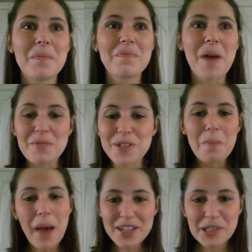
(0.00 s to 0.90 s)
but I'm so
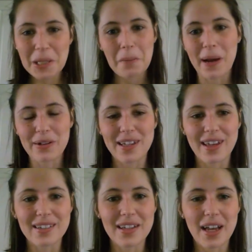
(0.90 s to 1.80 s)
passionate about it,
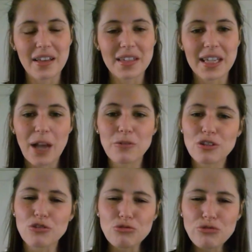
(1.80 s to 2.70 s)
and the
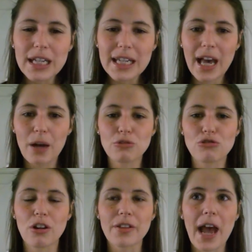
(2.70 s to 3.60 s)
council has really helped
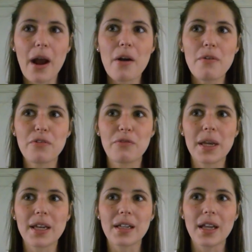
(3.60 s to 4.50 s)
draw that out of
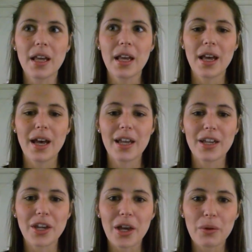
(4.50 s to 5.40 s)
me. And
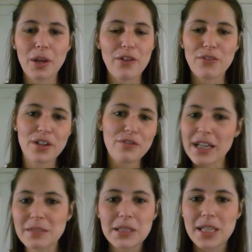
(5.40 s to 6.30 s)
you know, if you'd have
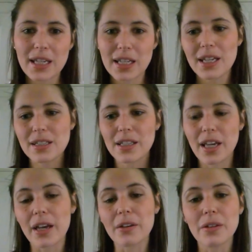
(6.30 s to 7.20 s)
asked me 10 years
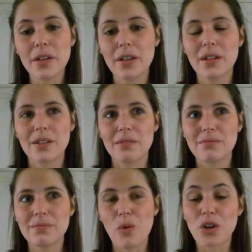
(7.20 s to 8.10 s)
ago,
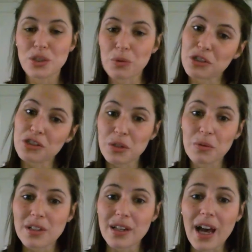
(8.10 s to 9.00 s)
what do you want to do
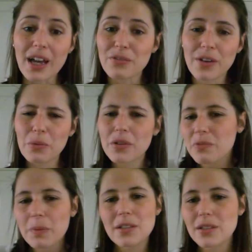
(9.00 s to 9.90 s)
in your life, I wouldn't
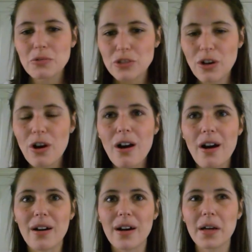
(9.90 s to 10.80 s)
have been so
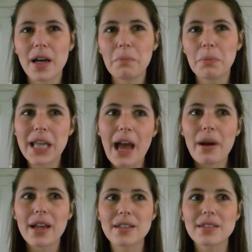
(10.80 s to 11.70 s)
sure. But now
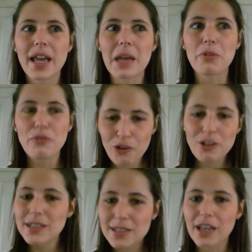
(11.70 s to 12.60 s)
I can say I'm a
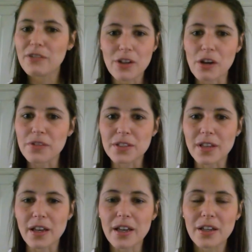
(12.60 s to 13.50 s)
food and safety
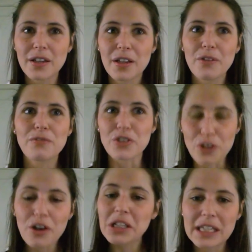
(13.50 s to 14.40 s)
officer for
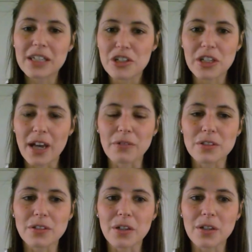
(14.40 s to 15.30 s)
North Lincolnshire
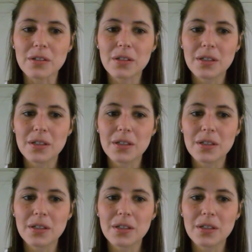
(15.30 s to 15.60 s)
Council,